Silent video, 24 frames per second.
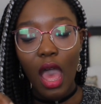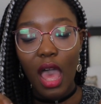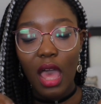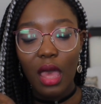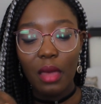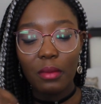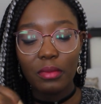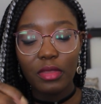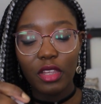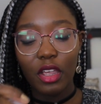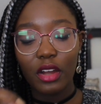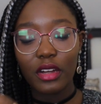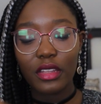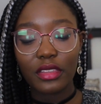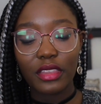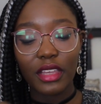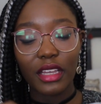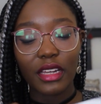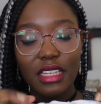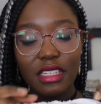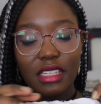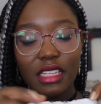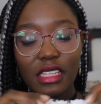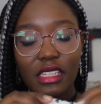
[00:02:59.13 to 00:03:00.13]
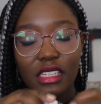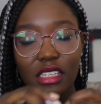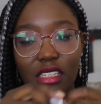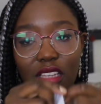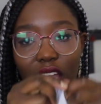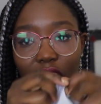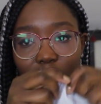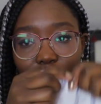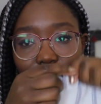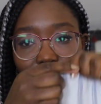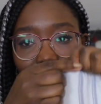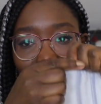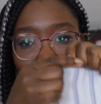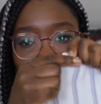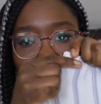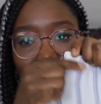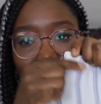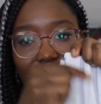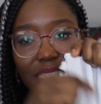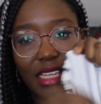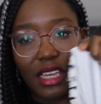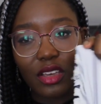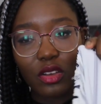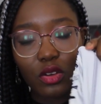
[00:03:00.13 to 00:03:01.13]
The only thing is this is kind of like a
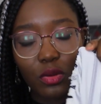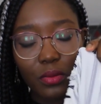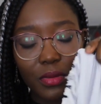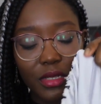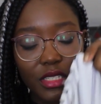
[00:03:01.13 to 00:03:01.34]
single